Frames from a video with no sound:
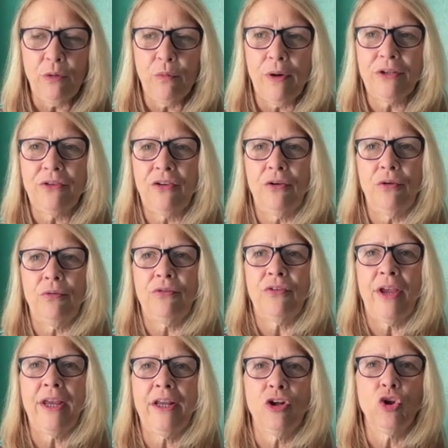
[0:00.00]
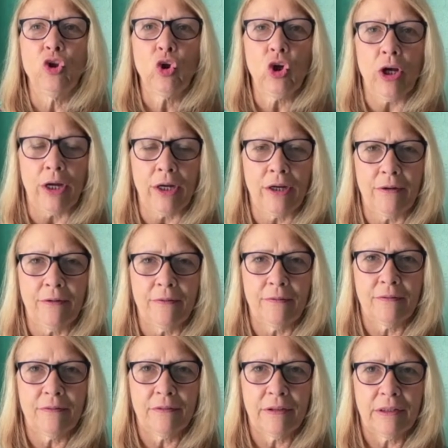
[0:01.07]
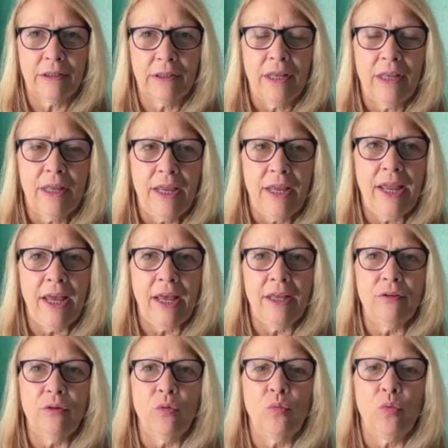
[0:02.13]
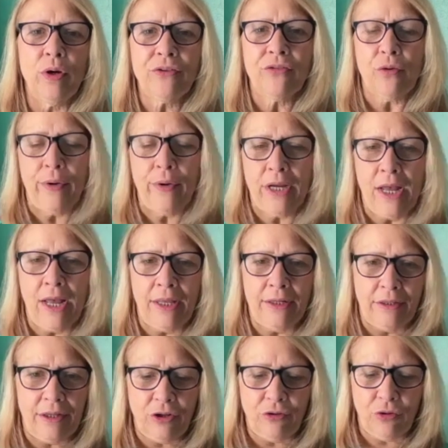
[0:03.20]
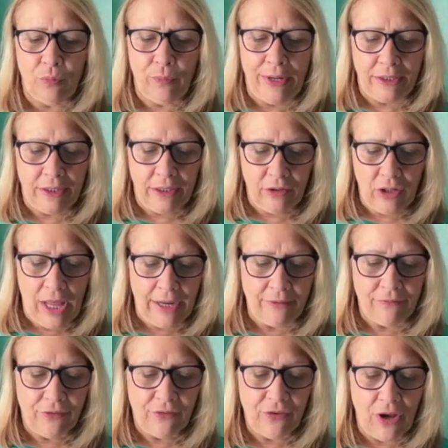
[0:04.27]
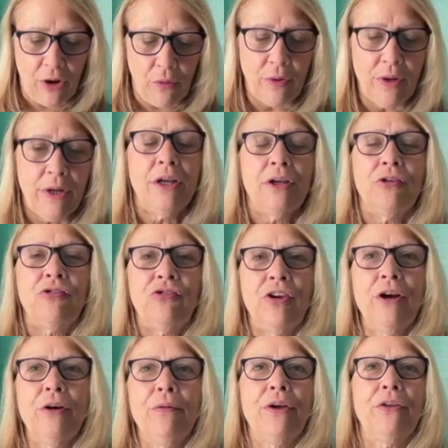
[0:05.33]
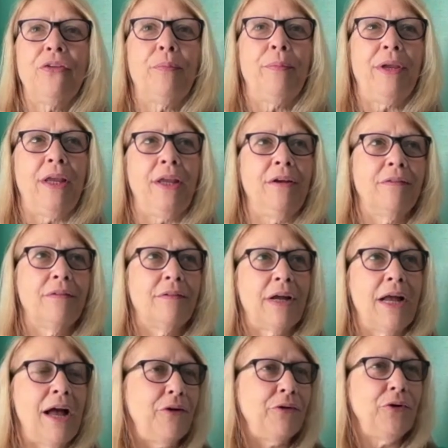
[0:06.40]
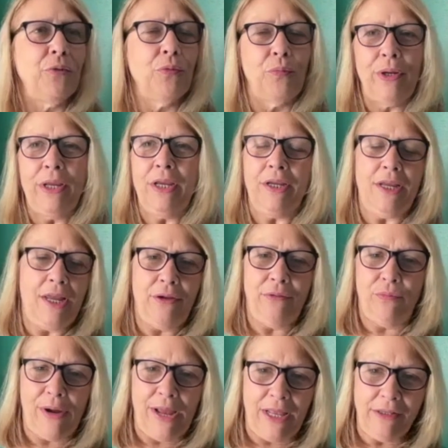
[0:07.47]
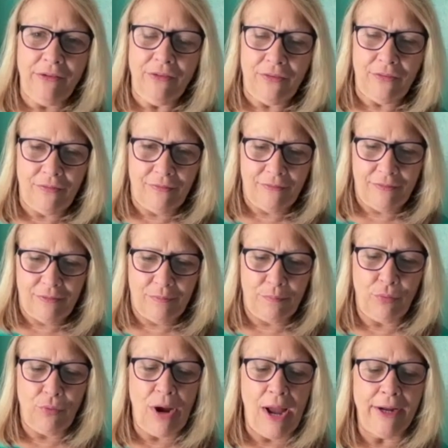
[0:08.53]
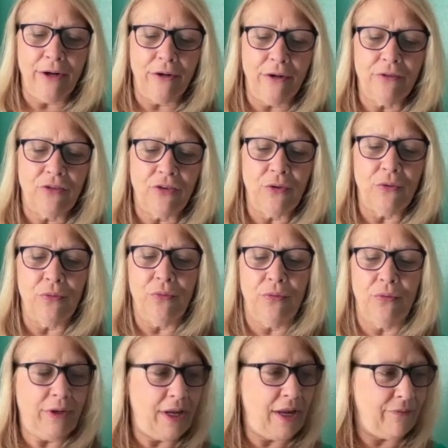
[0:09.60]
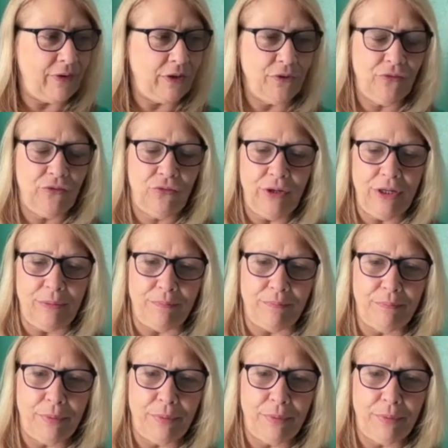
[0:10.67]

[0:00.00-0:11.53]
want to take a look at what's going on in your waking life. So share with me how your week had went prior to having the stream,